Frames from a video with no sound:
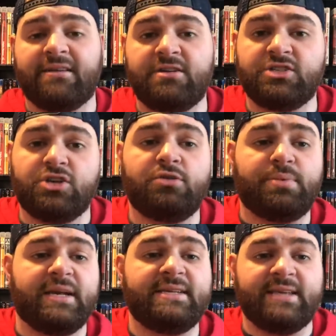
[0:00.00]
There is no
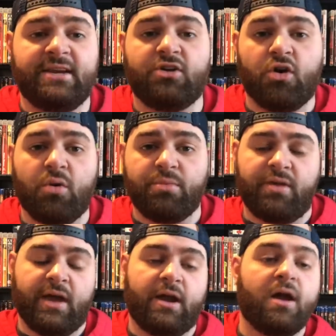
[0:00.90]
place in your home
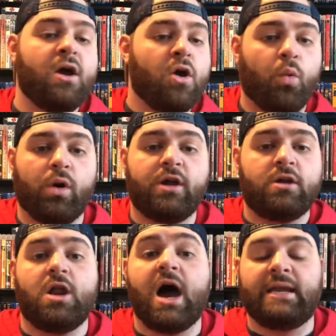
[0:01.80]
theater where you're
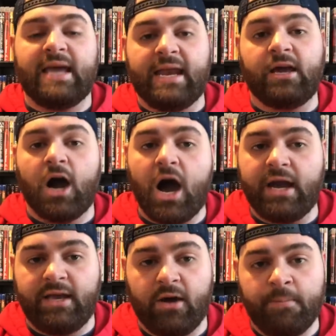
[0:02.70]
not getting
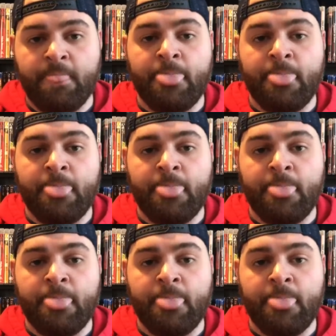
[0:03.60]
audio.